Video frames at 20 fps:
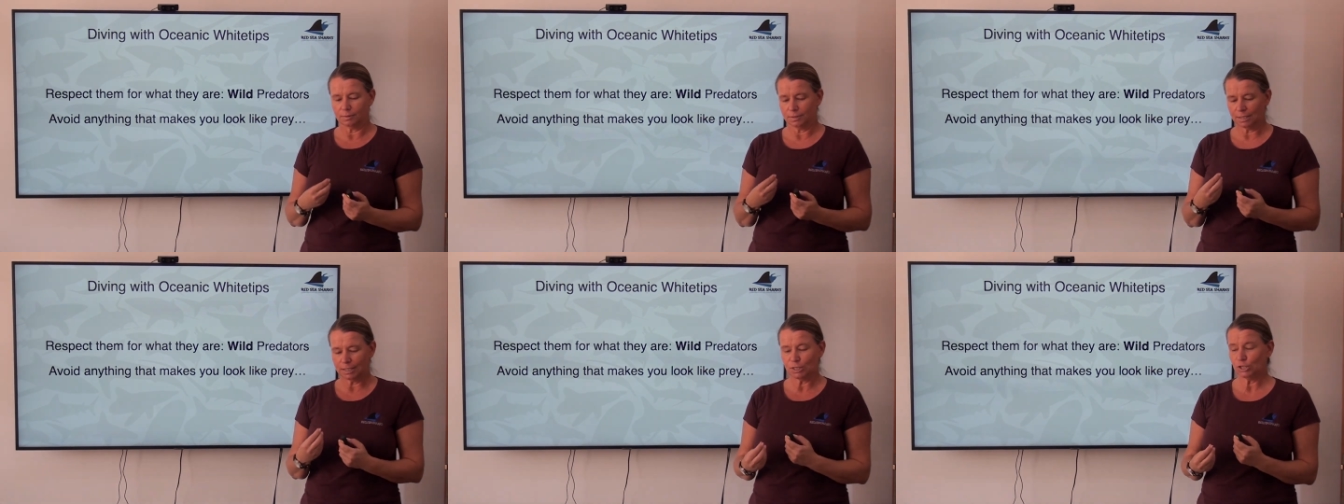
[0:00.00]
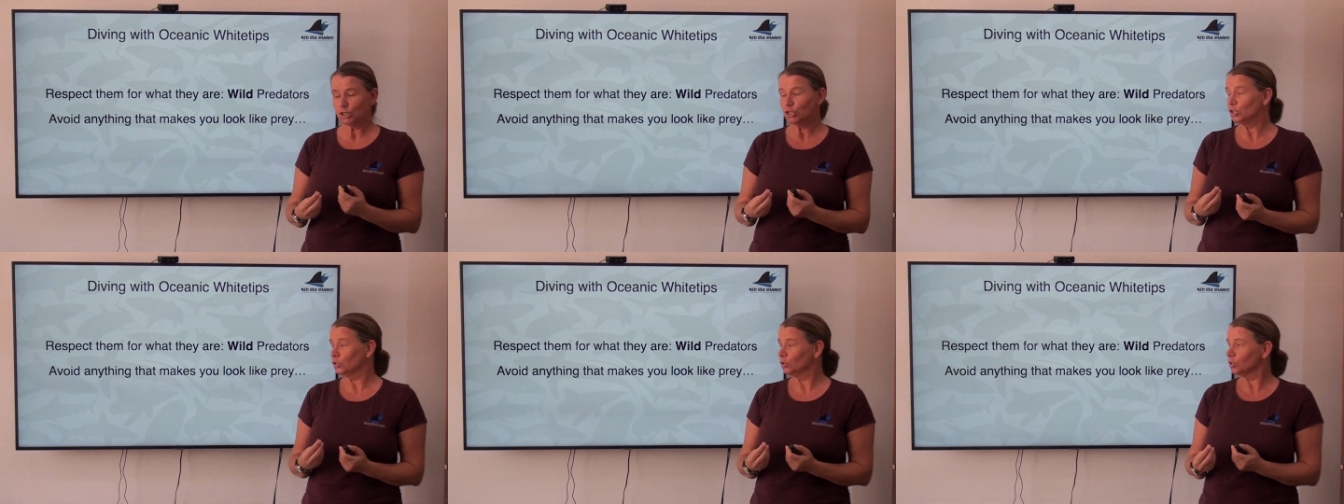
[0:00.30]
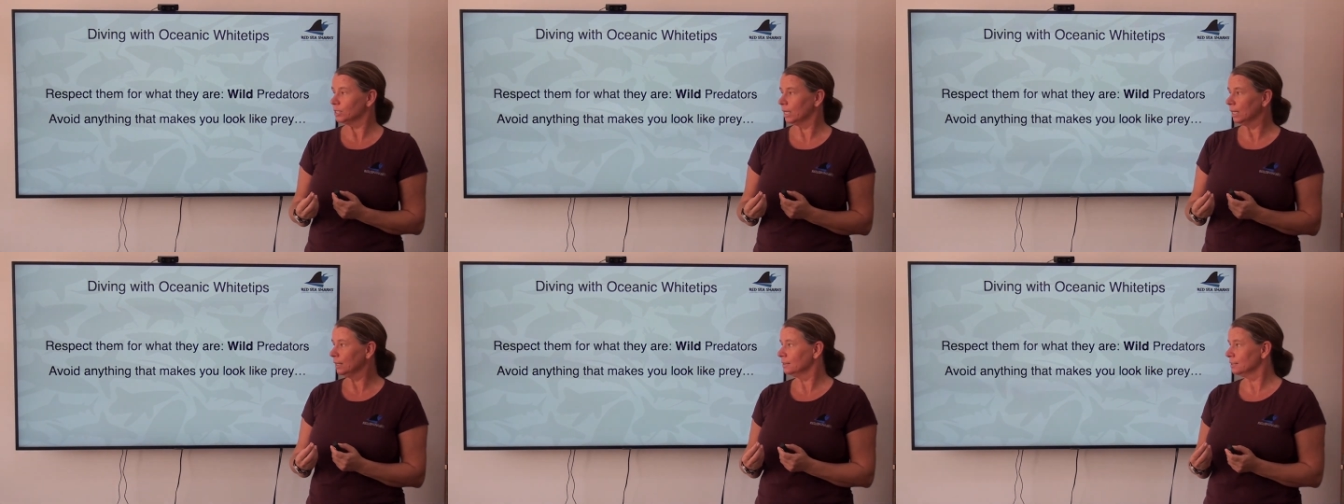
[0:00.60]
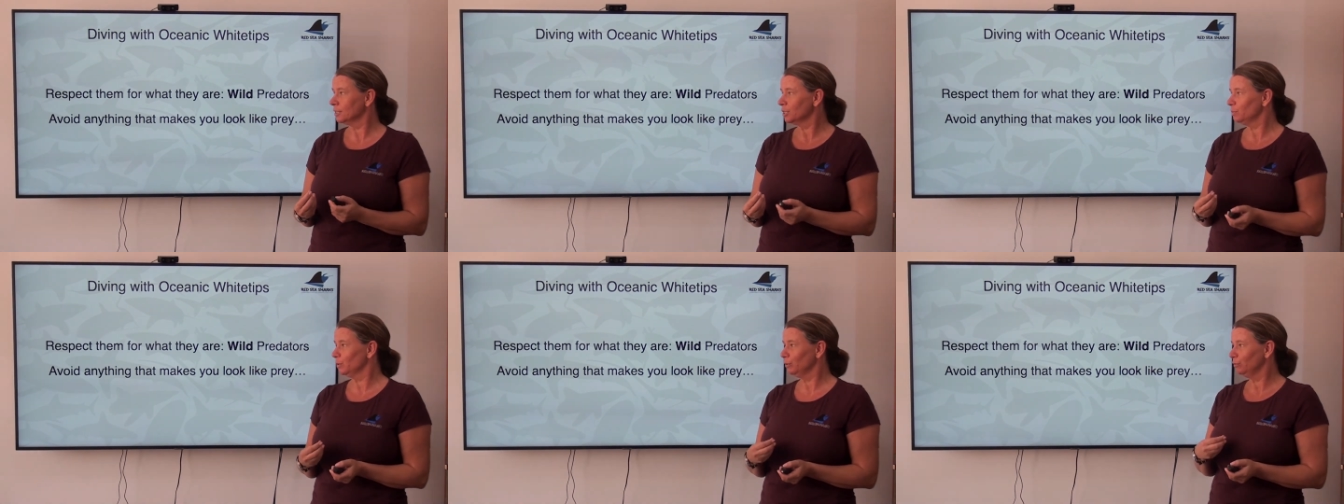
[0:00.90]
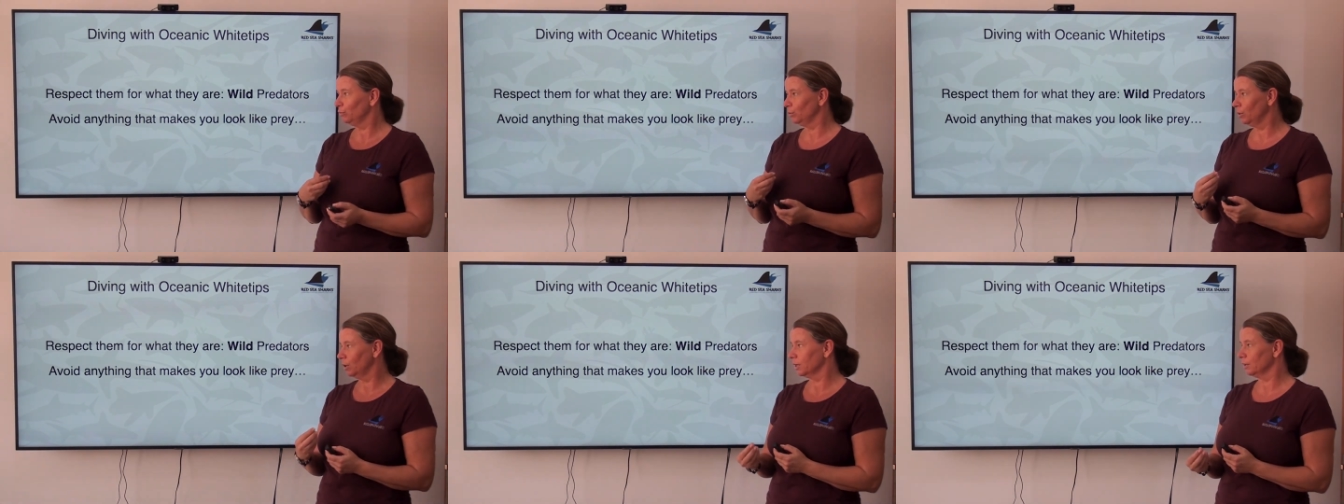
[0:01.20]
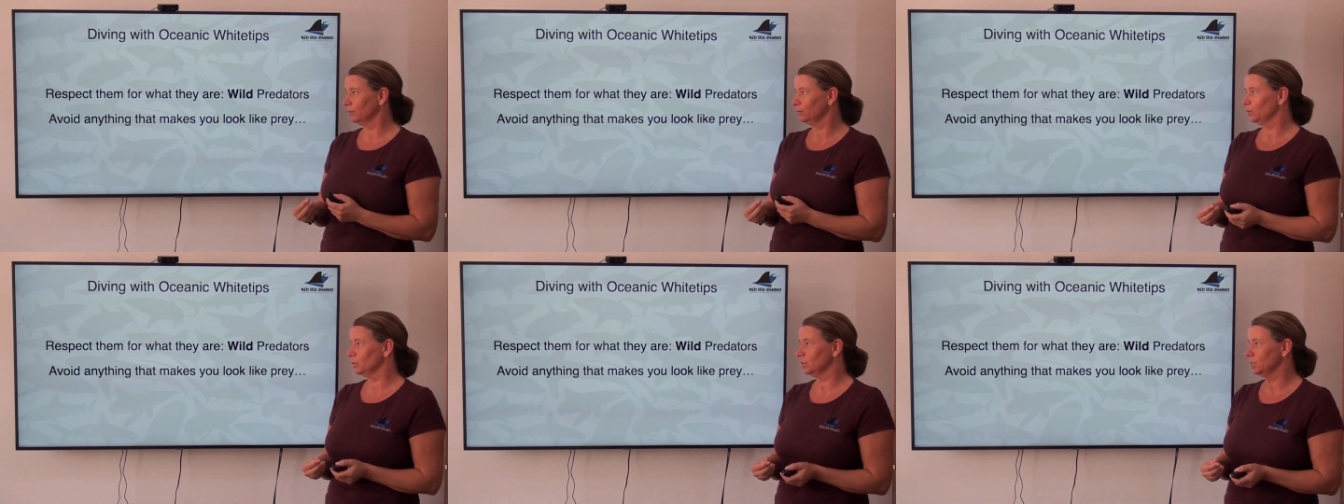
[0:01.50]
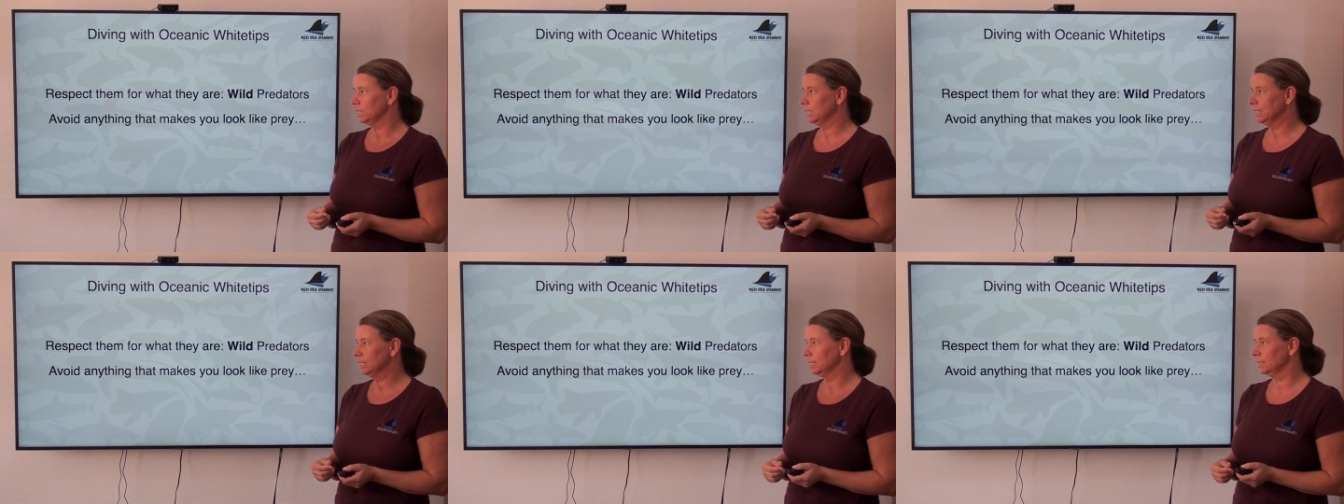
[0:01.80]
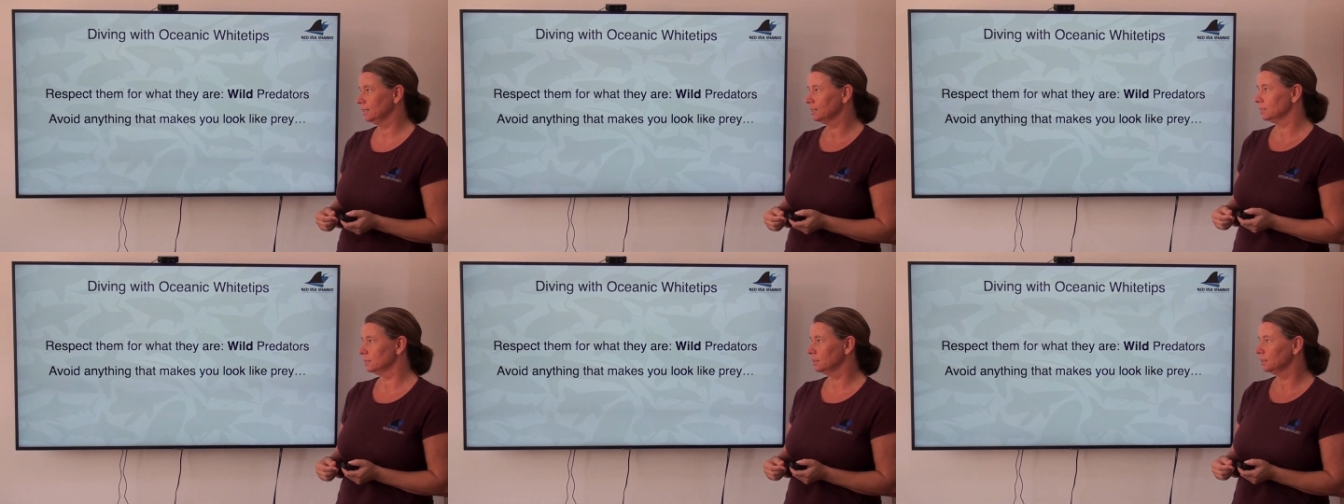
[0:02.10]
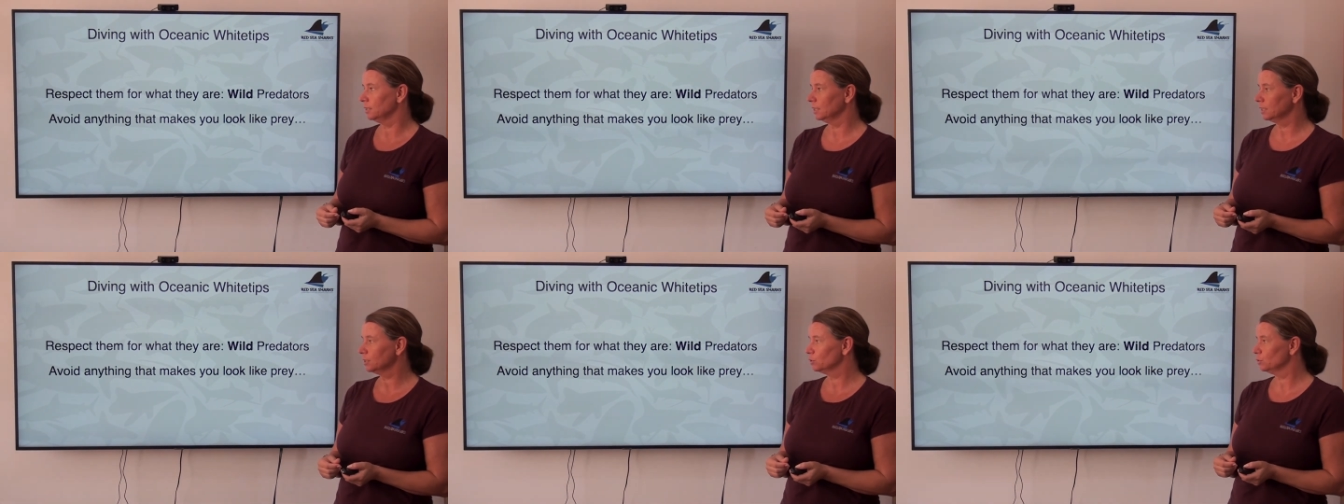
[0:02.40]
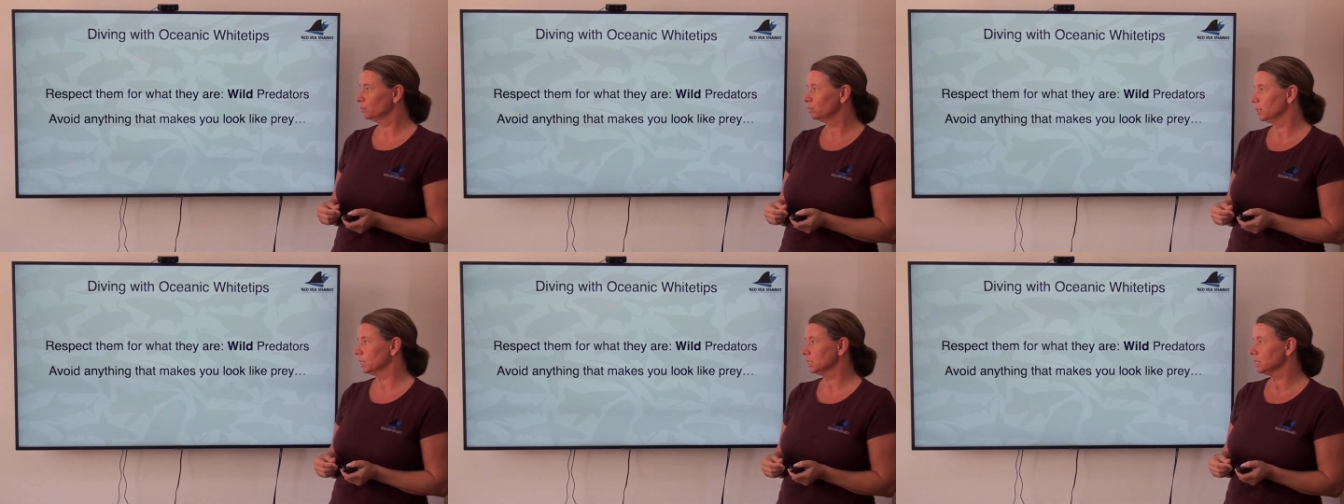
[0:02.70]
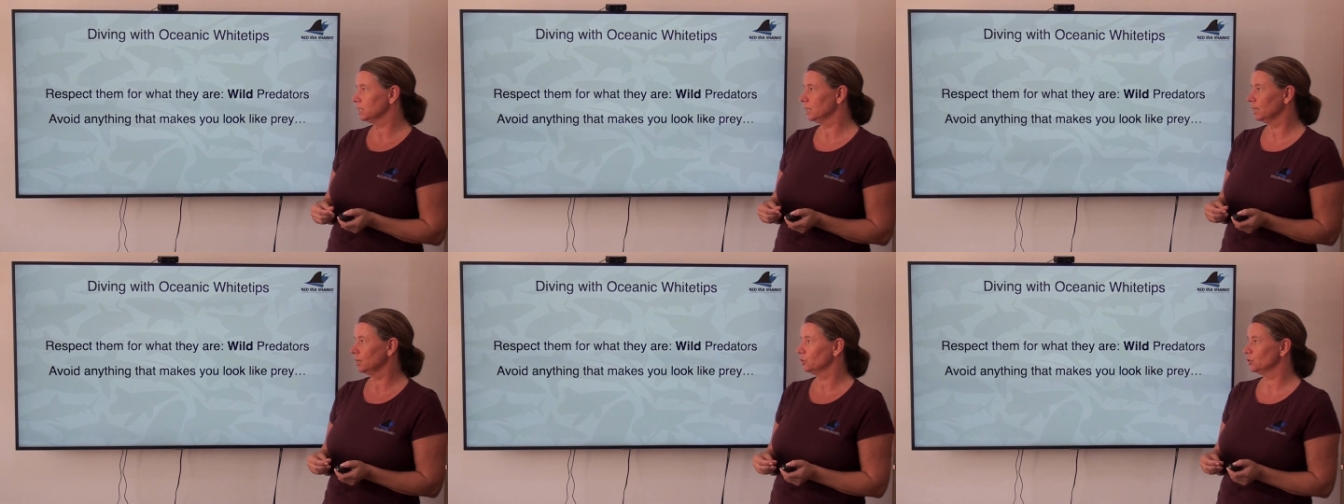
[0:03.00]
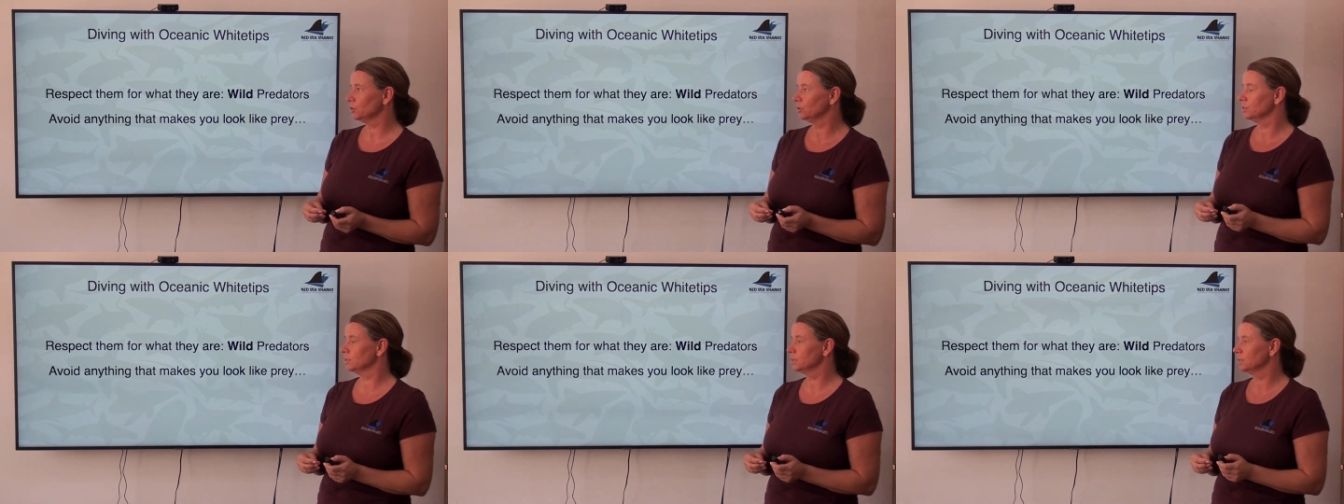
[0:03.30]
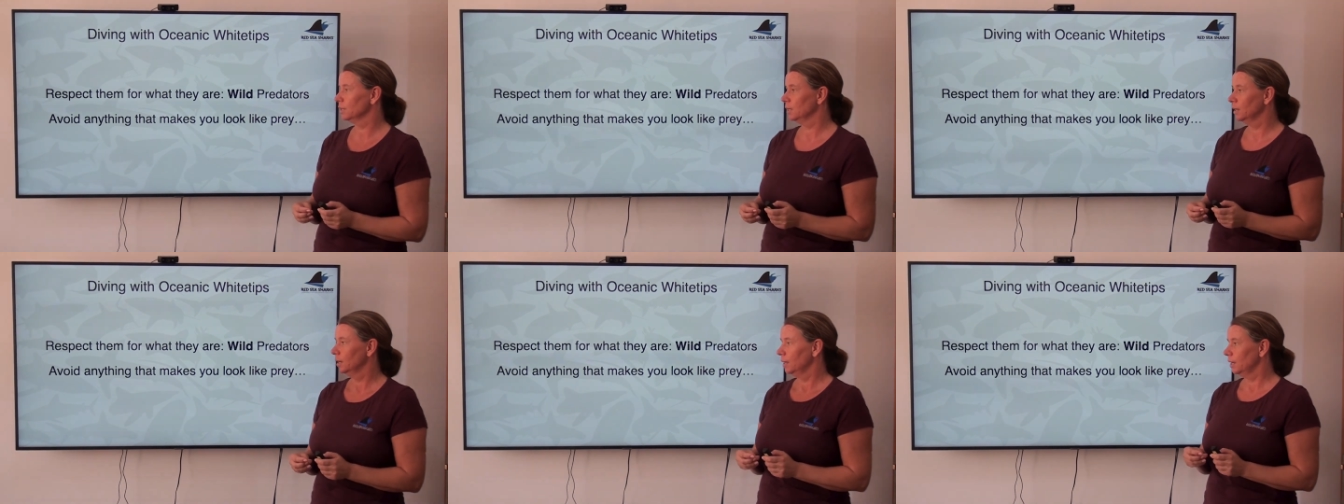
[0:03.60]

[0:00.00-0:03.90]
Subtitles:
additional sentence before I give you the details in the next two presentations.